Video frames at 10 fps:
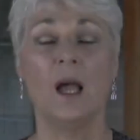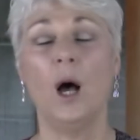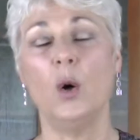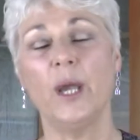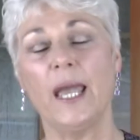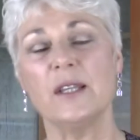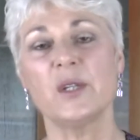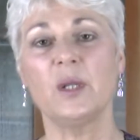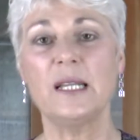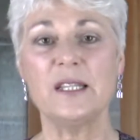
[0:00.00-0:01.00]
Okay,
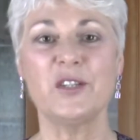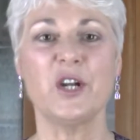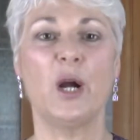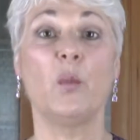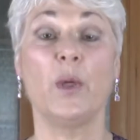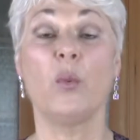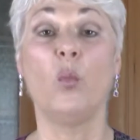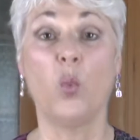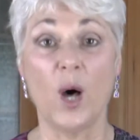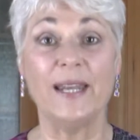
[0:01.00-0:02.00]
so let's start with
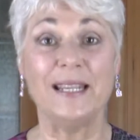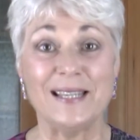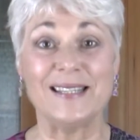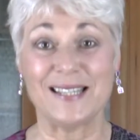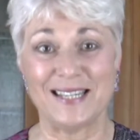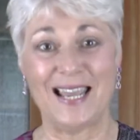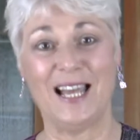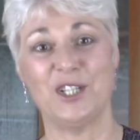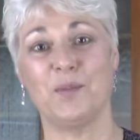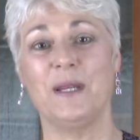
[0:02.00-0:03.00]
what is
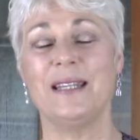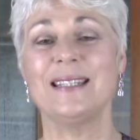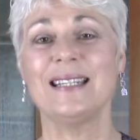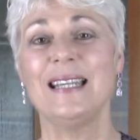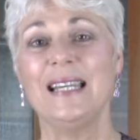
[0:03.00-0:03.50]
attachment.